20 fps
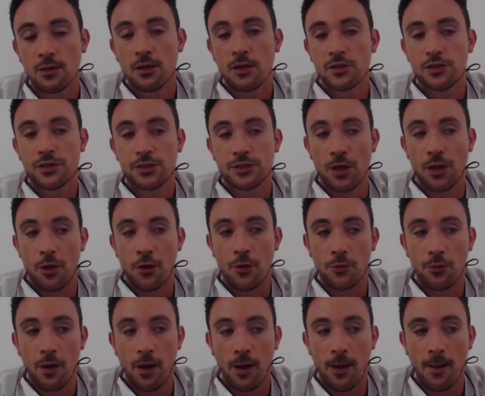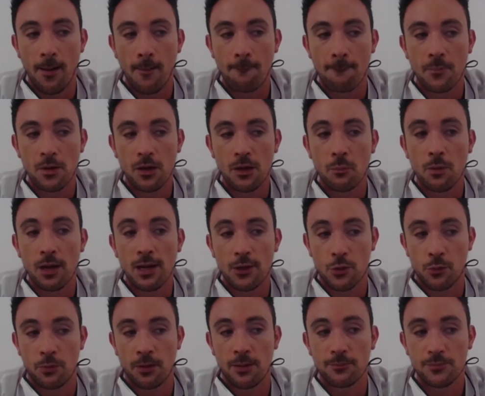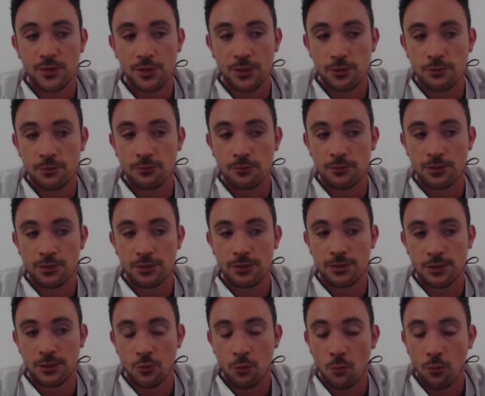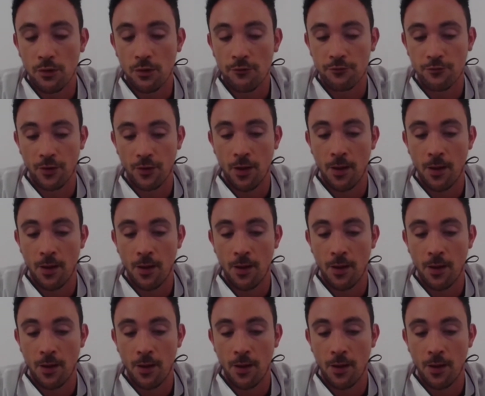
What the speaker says: So we are well equipped to deal with